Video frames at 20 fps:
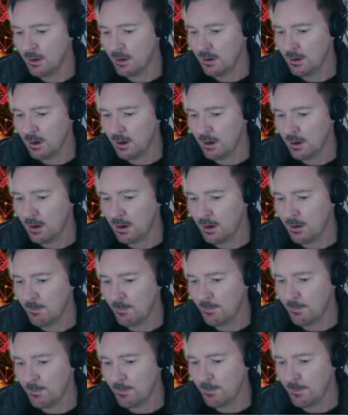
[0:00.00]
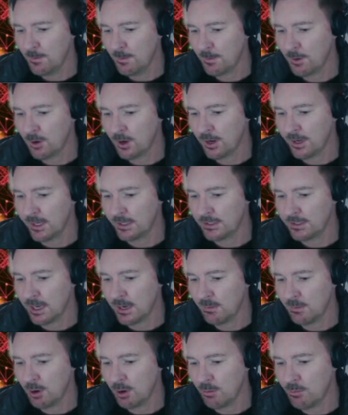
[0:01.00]
I guess
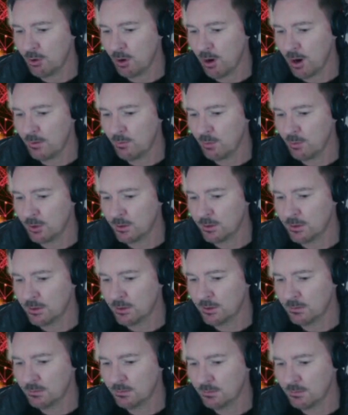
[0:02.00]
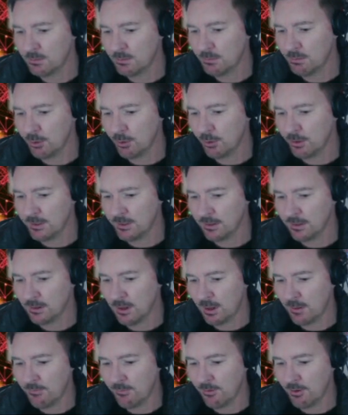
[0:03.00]
Adam O'Brien was brought to the
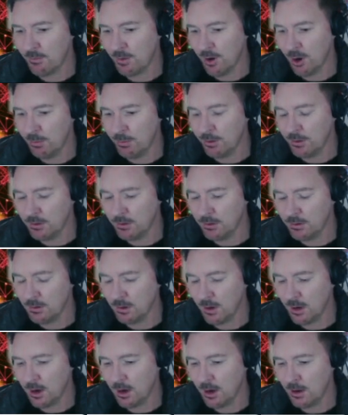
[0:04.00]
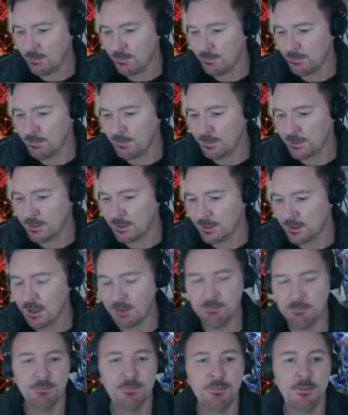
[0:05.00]
club from Melbourne. So the
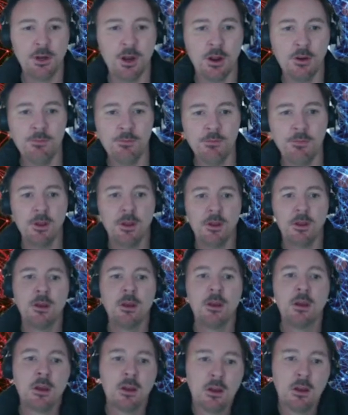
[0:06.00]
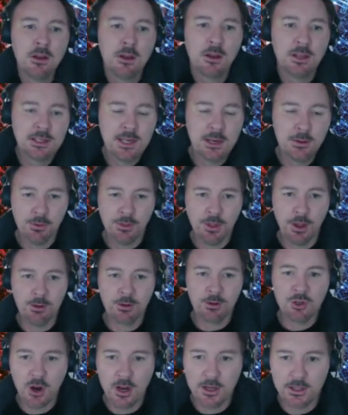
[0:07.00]
club, could see what they
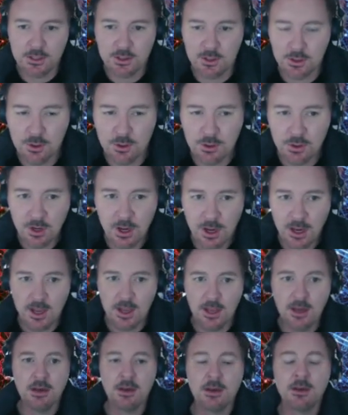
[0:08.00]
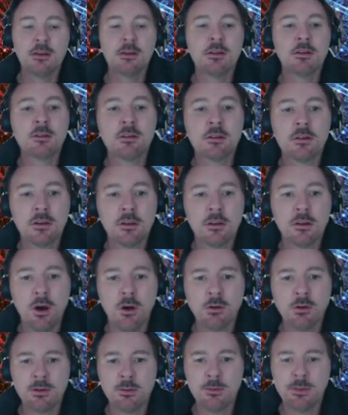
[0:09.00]
were trying to do, and
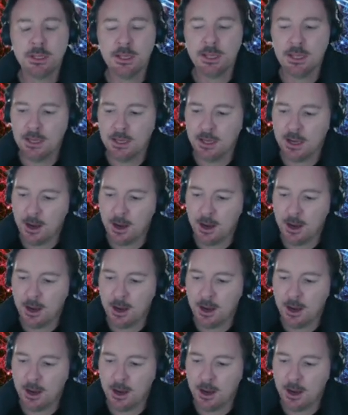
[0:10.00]
ultimately